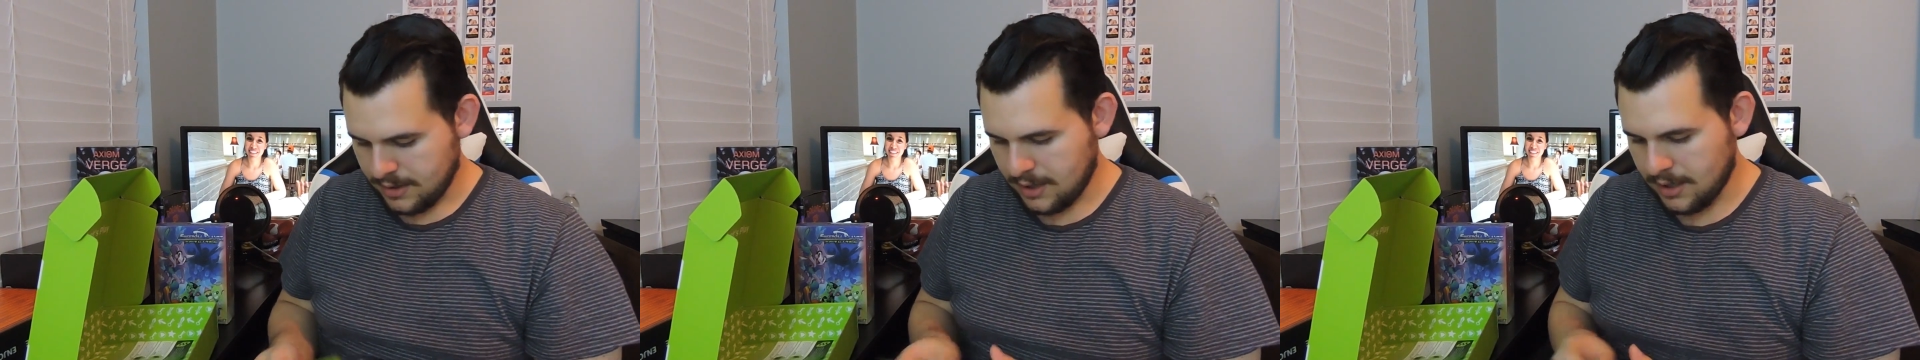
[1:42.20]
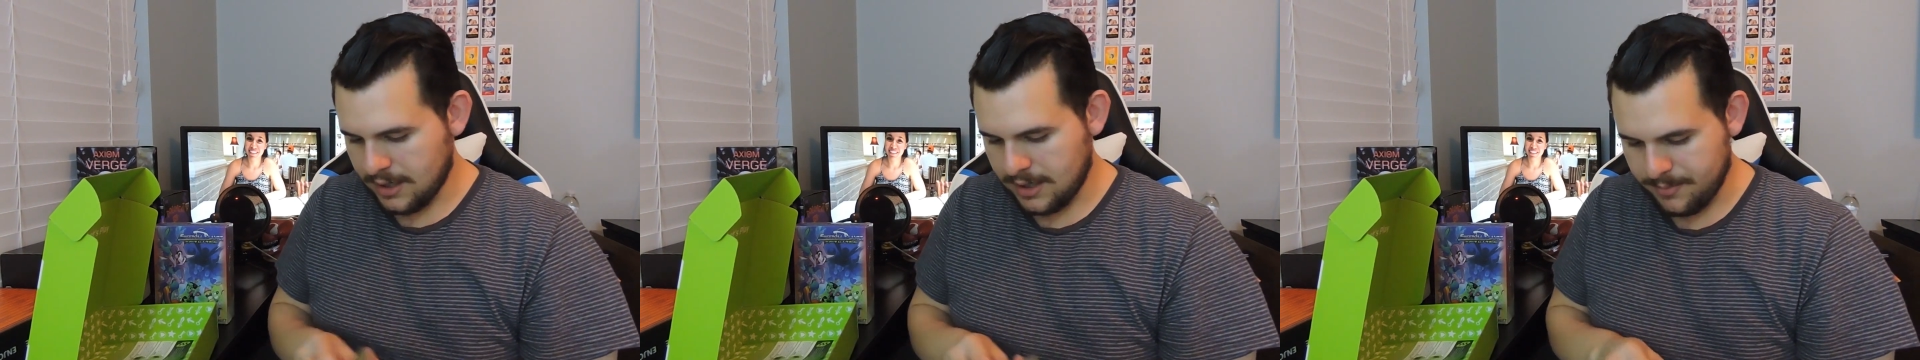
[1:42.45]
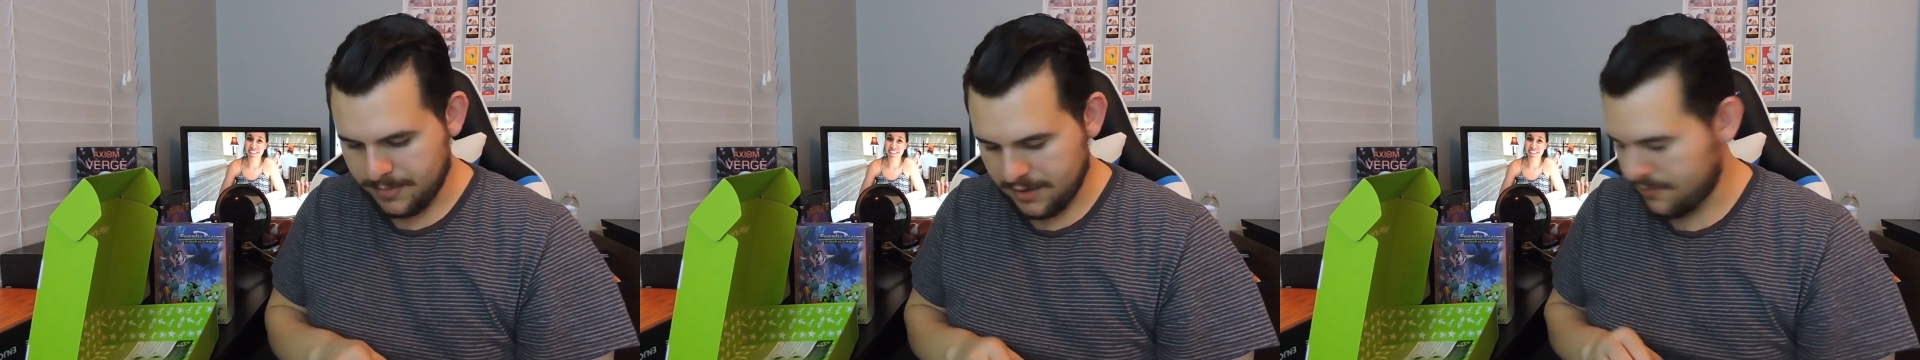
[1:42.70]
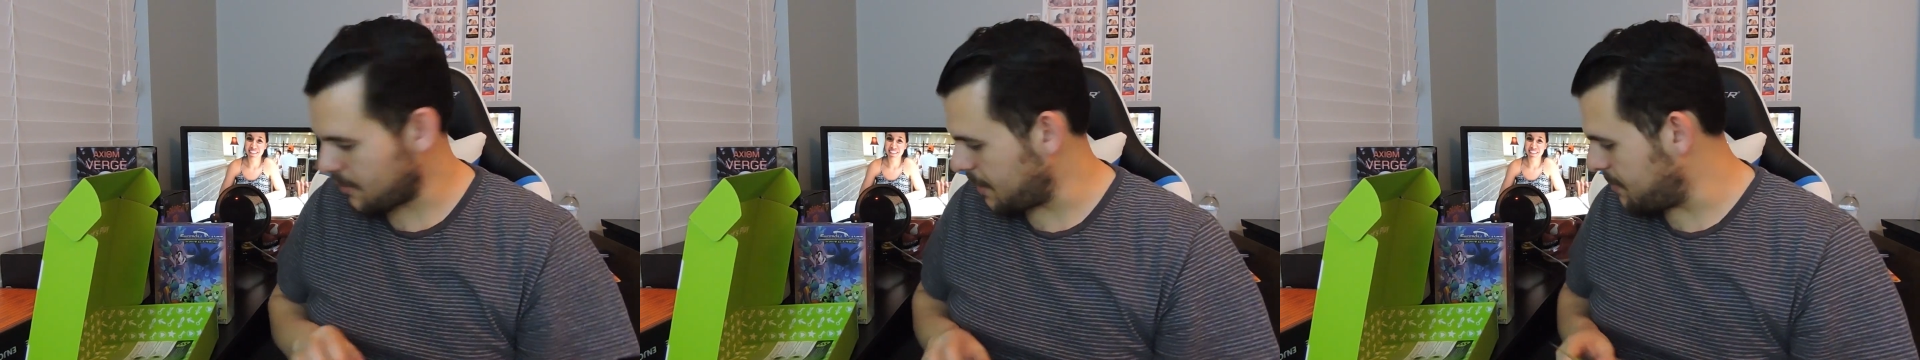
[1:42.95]
Oh, I might
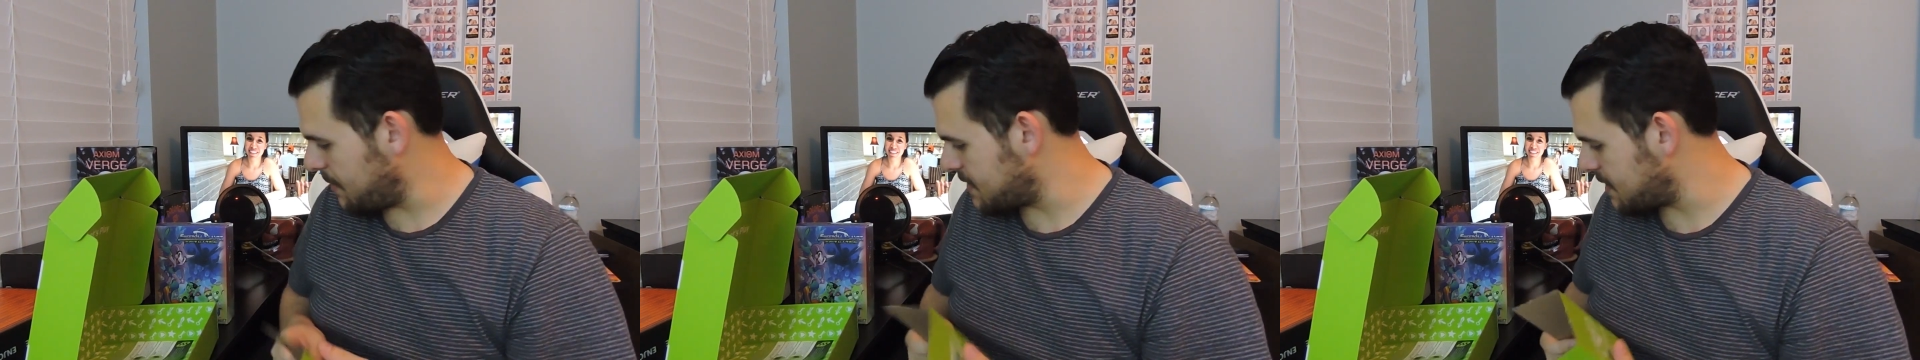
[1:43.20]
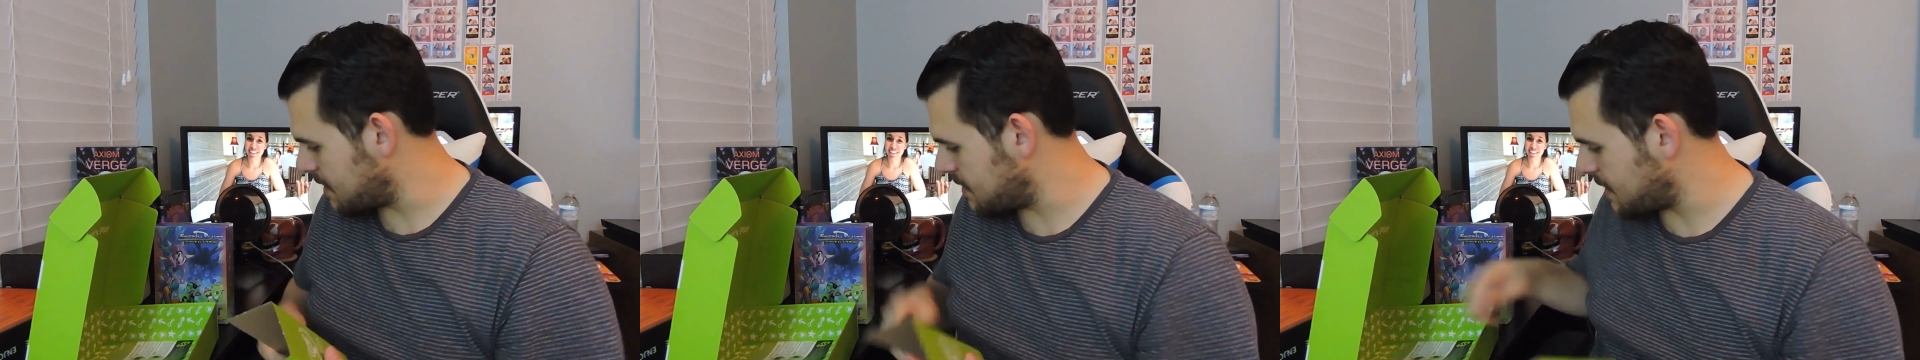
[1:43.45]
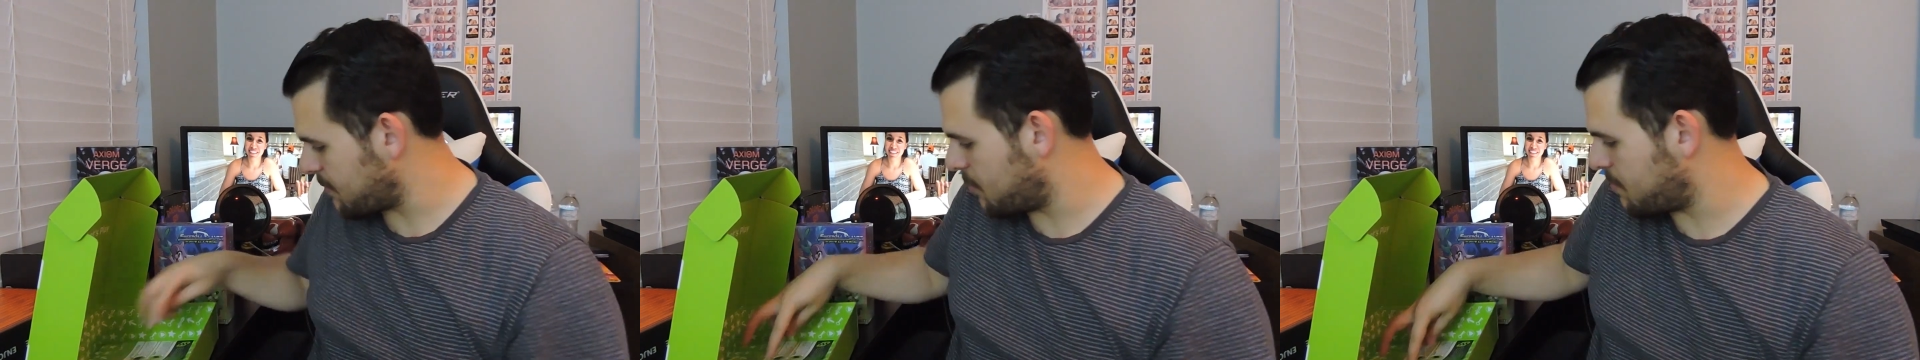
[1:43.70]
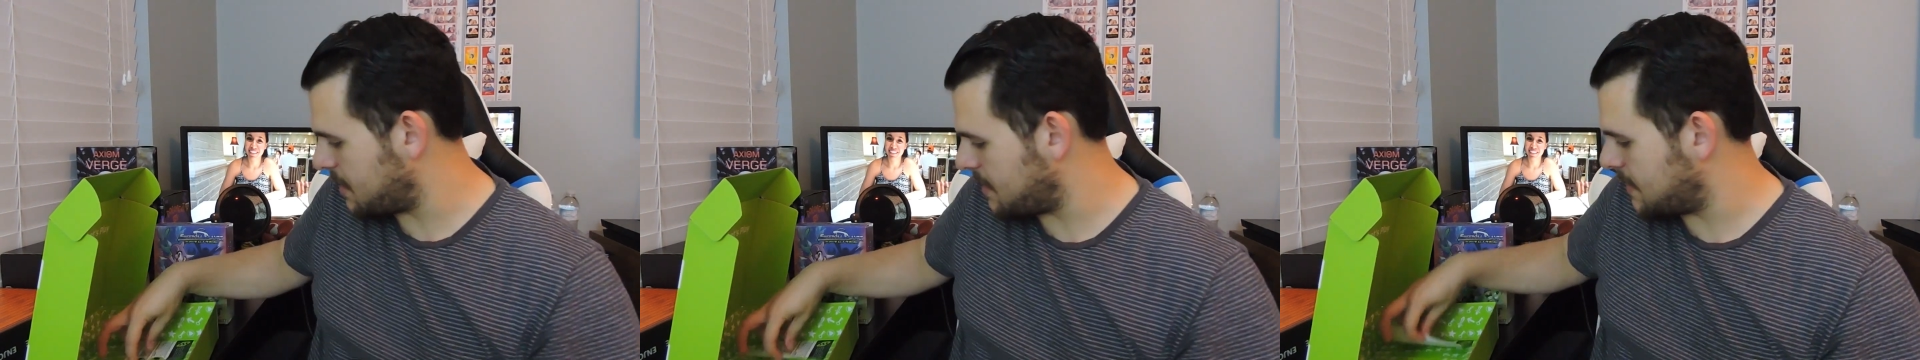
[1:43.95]
have already missed it because I'm
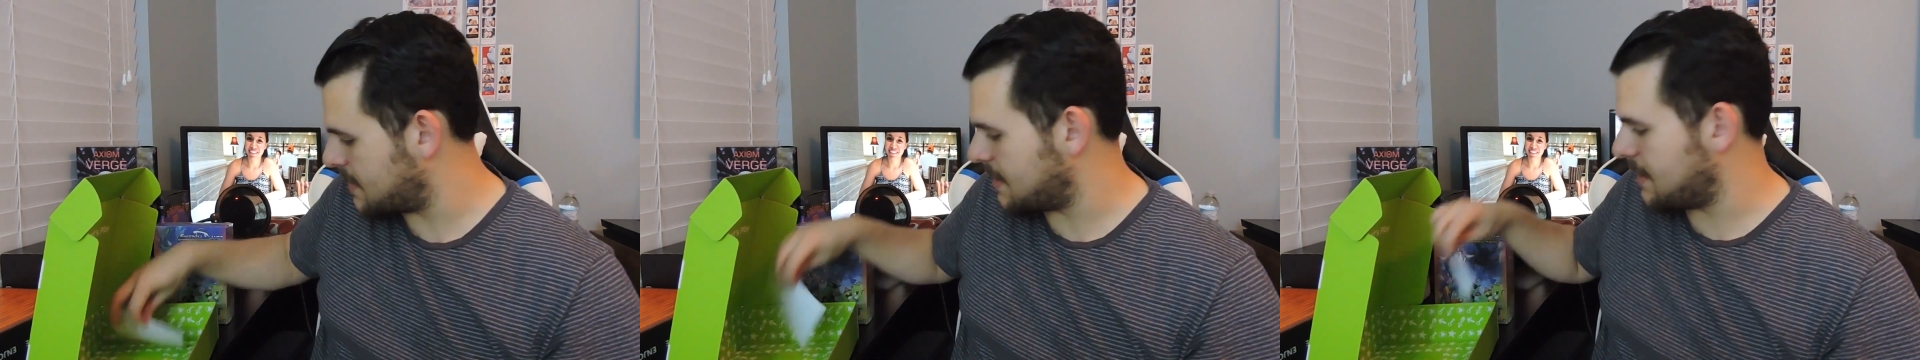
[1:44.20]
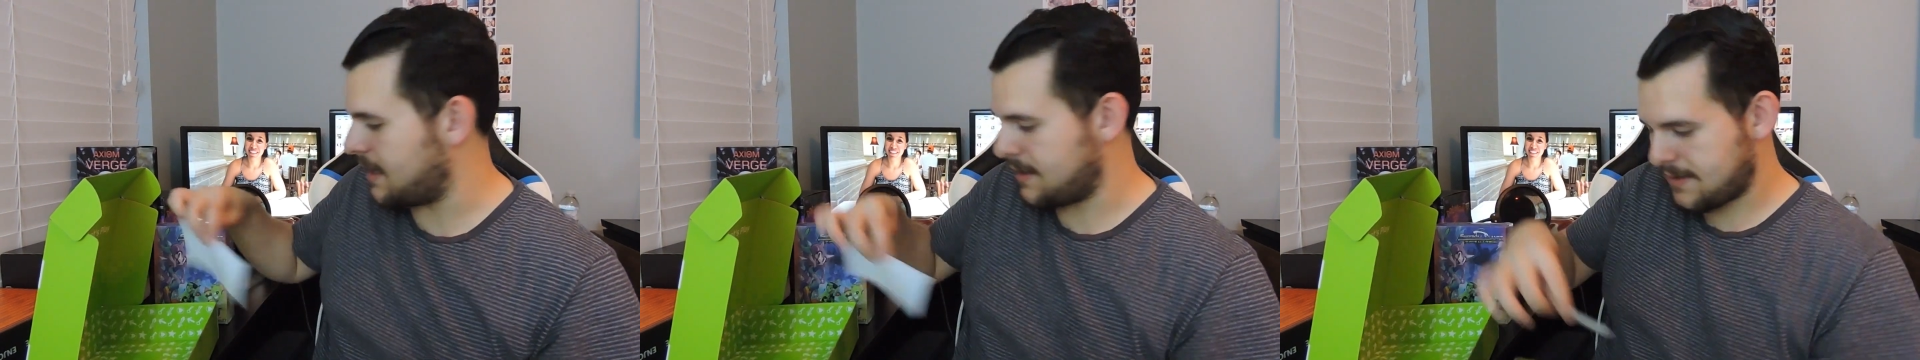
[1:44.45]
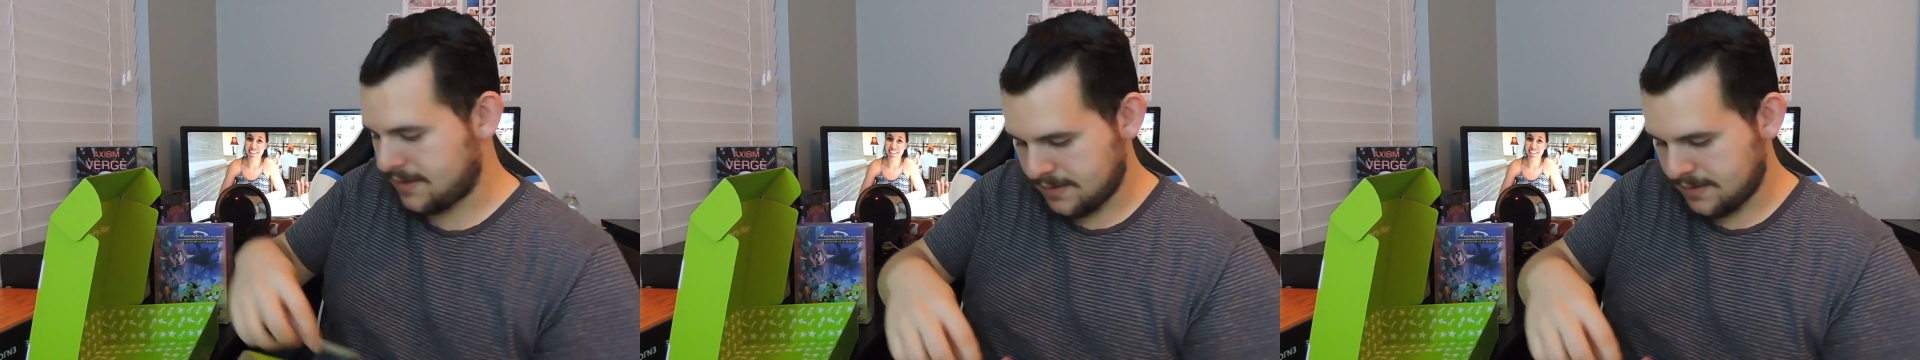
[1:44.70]
opening this late.